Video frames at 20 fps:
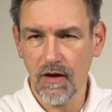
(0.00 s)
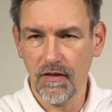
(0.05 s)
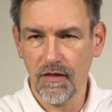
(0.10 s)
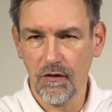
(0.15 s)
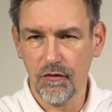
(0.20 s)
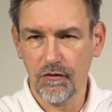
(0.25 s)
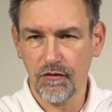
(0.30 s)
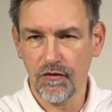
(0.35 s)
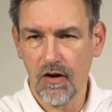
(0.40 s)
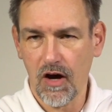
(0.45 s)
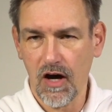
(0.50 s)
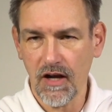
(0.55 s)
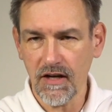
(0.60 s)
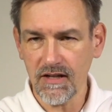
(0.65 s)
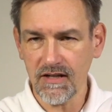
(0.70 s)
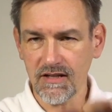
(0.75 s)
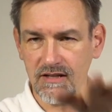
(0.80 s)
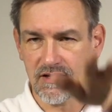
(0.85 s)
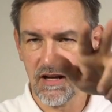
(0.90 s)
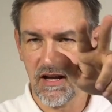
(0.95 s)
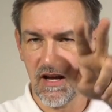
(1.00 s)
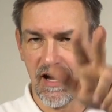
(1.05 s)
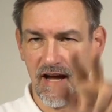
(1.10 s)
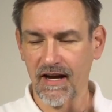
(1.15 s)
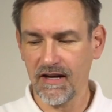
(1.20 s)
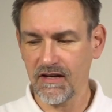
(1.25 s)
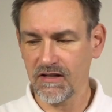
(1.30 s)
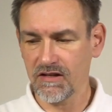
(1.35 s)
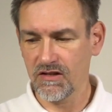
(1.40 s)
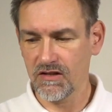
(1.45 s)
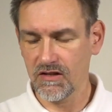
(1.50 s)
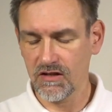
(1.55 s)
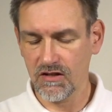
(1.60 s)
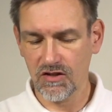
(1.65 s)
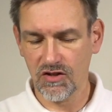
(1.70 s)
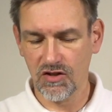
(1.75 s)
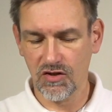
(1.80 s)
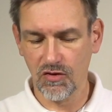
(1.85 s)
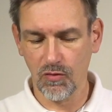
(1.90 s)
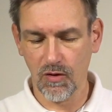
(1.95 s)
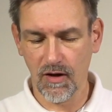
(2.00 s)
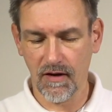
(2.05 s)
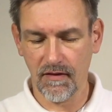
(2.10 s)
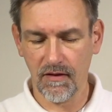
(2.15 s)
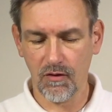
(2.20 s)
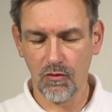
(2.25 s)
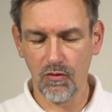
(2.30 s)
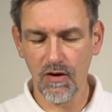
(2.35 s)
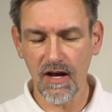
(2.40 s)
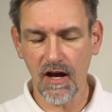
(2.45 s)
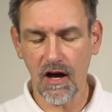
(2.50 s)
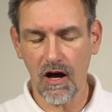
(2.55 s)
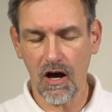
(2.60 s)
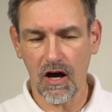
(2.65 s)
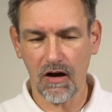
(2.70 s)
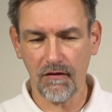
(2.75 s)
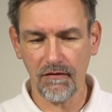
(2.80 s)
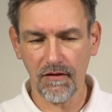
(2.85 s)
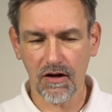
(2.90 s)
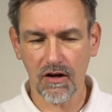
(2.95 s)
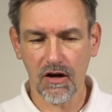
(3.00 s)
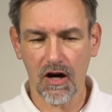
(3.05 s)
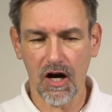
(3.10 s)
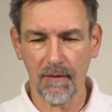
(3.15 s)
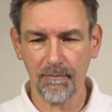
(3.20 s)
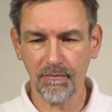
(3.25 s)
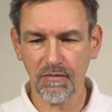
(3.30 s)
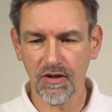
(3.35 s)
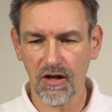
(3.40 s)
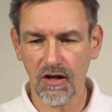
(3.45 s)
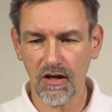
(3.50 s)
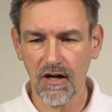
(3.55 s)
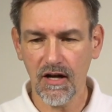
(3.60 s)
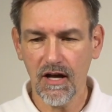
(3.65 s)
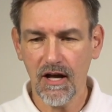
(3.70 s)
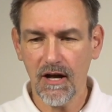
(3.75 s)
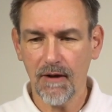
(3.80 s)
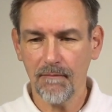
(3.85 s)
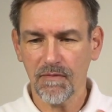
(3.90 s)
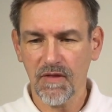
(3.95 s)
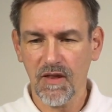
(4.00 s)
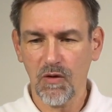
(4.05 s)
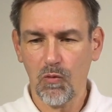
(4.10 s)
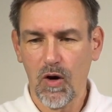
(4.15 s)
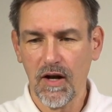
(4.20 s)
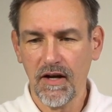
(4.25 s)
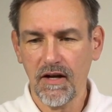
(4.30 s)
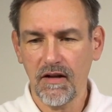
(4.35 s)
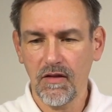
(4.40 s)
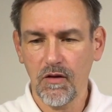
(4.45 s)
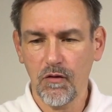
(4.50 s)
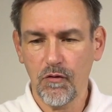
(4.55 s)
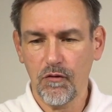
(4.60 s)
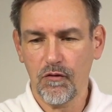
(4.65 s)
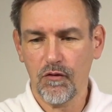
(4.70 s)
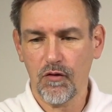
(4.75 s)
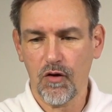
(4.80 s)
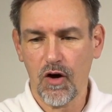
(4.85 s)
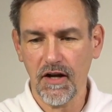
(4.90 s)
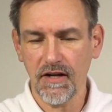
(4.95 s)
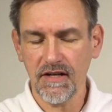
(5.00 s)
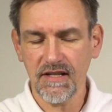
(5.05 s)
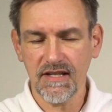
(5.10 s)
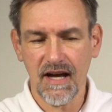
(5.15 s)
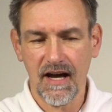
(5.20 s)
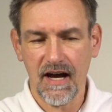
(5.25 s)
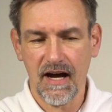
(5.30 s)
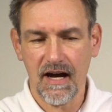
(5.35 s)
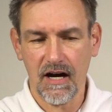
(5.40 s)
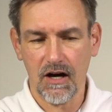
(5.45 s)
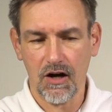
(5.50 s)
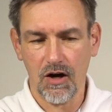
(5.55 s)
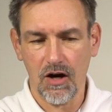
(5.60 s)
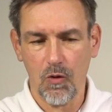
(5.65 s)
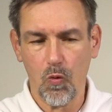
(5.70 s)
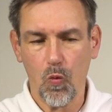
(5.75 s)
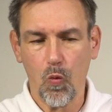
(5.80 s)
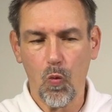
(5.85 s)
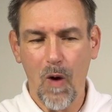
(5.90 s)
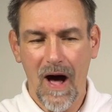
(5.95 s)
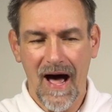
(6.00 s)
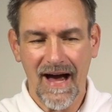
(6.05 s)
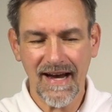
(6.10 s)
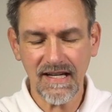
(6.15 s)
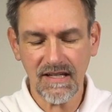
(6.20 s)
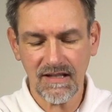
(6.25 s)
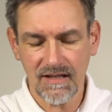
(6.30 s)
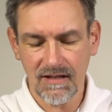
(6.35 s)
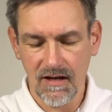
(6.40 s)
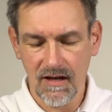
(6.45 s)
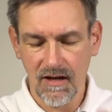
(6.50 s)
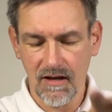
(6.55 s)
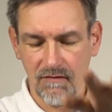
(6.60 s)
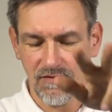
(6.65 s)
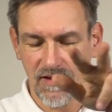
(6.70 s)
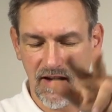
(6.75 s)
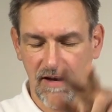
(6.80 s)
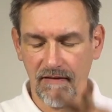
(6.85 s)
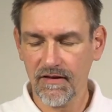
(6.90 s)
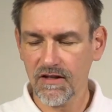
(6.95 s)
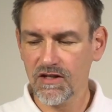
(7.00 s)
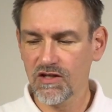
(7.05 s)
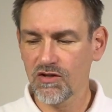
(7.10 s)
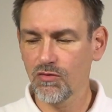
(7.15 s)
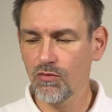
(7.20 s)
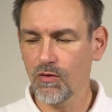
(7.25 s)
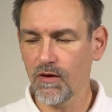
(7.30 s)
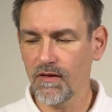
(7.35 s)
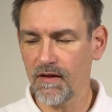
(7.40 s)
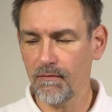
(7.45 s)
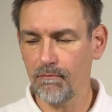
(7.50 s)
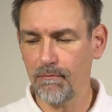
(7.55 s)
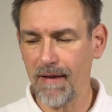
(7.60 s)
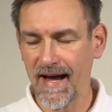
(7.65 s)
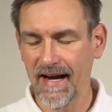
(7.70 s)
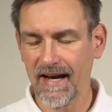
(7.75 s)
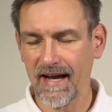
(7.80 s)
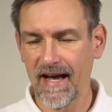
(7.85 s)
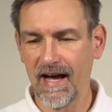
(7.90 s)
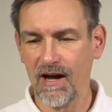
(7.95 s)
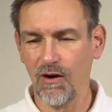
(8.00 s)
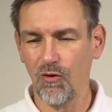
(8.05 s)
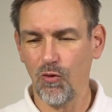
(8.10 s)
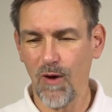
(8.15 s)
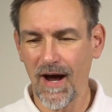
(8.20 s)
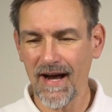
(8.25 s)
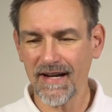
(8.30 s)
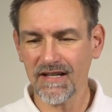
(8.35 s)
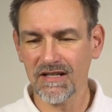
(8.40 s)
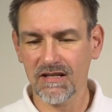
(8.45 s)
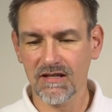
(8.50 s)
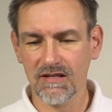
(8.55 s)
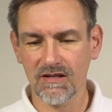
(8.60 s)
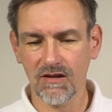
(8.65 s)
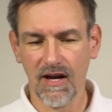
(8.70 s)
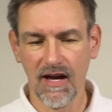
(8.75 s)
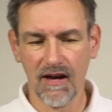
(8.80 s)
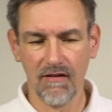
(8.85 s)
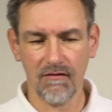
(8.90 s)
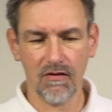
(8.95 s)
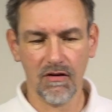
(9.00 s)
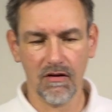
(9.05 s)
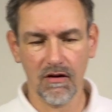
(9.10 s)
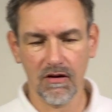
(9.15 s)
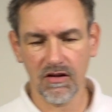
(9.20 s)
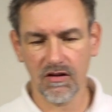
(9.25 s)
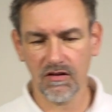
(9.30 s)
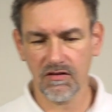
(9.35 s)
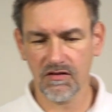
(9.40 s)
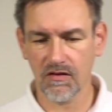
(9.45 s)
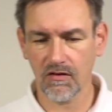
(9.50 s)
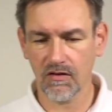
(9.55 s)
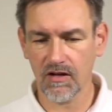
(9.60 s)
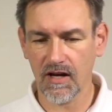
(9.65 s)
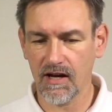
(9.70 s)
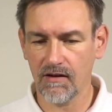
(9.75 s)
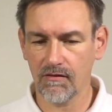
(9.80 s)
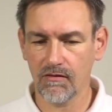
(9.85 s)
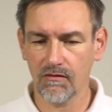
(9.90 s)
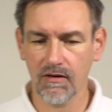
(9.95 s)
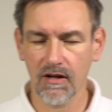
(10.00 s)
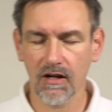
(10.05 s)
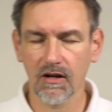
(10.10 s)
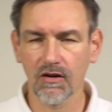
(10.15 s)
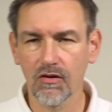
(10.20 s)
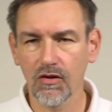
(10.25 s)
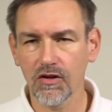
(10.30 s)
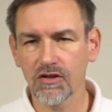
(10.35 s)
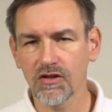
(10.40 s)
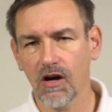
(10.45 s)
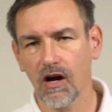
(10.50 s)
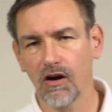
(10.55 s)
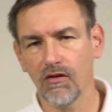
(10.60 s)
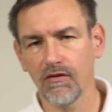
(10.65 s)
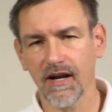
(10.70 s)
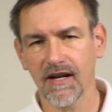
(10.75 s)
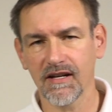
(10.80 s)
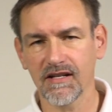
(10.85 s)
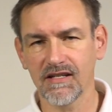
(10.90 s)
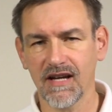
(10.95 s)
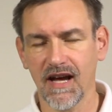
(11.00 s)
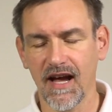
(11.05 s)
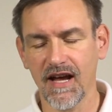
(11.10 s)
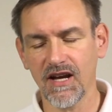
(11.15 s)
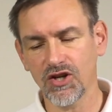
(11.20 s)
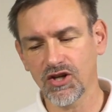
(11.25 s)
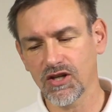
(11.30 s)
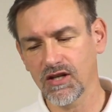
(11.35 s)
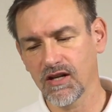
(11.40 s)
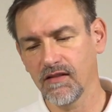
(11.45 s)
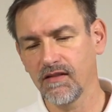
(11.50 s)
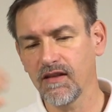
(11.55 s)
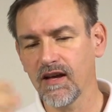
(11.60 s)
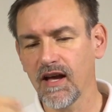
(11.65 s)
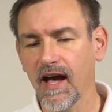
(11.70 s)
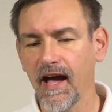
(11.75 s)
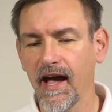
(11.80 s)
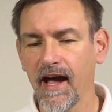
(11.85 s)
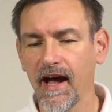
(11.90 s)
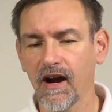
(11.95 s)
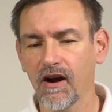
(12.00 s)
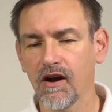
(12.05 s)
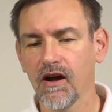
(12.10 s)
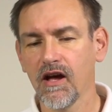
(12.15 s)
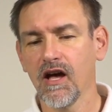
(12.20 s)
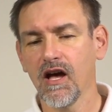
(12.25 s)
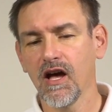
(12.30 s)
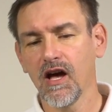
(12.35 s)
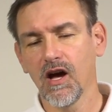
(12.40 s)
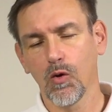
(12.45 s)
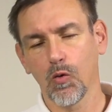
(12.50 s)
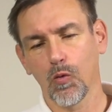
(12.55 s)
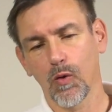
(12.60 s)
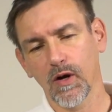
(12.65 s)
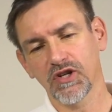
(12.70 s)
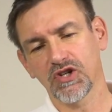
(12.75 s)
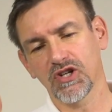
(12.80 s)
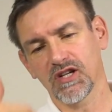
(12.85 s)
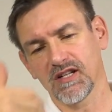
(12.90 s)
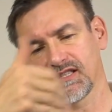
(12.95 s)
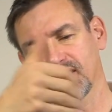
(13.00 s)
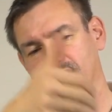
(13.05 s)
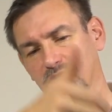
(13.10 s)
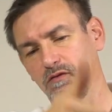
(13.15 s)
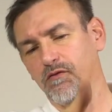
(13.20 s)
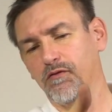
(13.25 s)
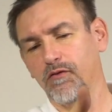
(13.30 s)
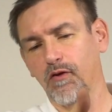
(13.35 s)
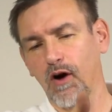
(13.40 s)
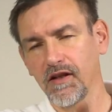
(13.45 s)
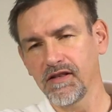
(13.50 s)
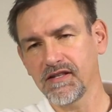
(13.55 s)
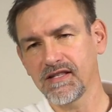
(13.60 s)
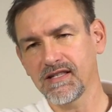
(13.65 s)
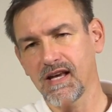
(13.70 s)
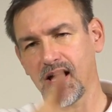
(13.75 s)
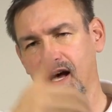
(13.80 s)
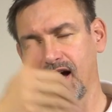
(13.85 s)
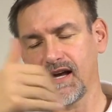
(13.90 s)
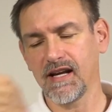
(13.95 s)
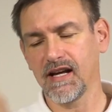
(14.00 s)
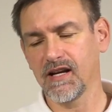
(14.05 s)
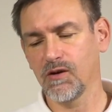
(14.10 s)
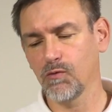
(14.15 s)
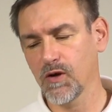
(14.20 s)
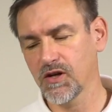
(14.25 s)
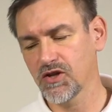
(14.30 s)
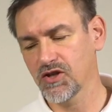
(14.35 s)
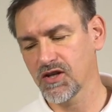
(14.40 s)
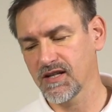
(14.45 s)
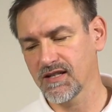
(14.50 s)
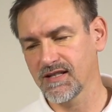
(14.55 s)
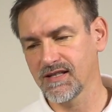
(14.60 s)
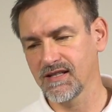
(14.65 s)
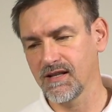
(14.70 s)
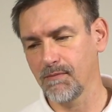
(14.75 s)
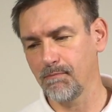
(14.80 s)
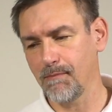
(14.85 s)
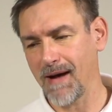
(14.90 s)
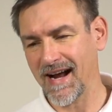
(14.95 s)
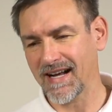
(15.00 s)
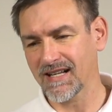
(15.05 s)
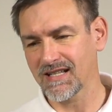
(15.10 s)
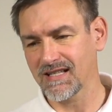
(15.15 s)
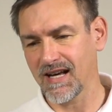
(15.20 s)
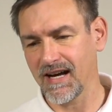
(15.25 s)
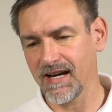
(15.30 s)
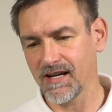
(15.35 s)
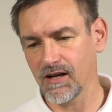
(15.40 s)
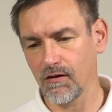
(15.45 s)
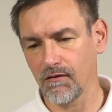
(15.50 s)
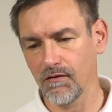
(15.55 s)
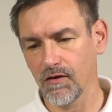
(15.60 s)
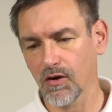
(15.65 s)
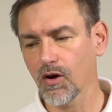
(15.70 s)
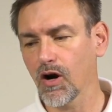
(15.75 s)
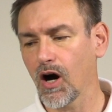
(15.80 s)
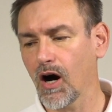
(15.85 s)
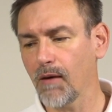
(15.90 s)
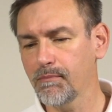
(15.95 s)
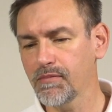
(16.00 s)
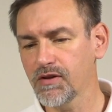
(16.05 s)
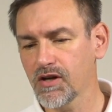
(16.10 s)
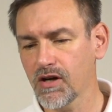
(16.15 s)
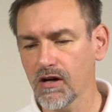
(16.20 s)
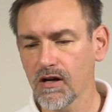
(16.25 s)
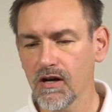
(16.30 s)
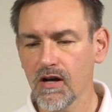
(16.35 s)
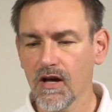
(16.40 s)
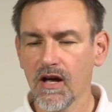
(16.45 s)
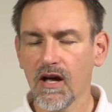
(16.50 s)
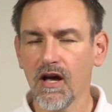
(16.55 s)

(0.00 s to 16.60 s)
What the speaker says: in the front and 2 in the rear of the copter. The one in the front are white and the 2 in the back are red, so you have a real good orientation in the air, which is the front side and which is the back side of the copter.